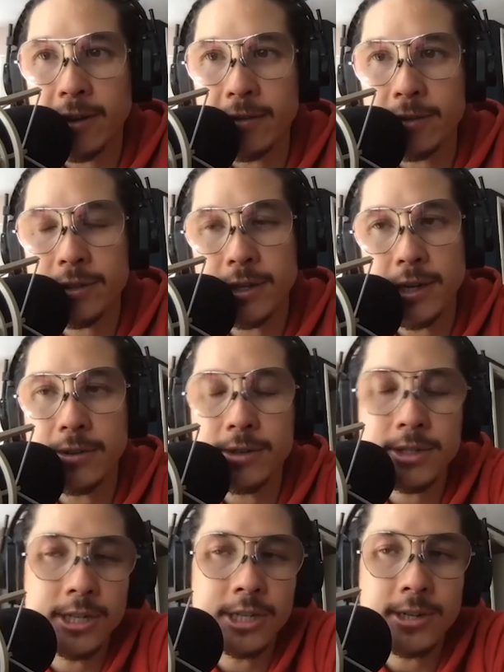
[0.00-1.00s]
or five years ago, and
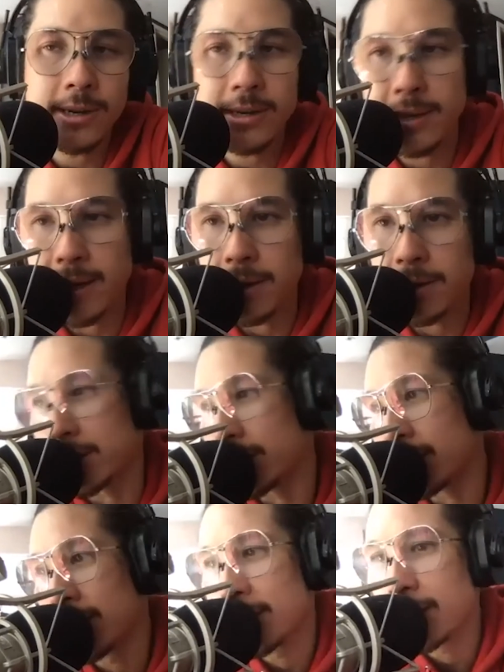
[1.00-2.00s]
then she shut it down,
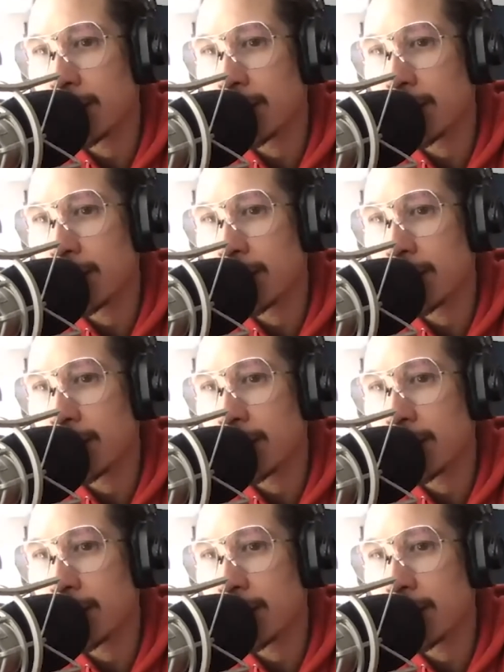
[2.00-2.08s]
and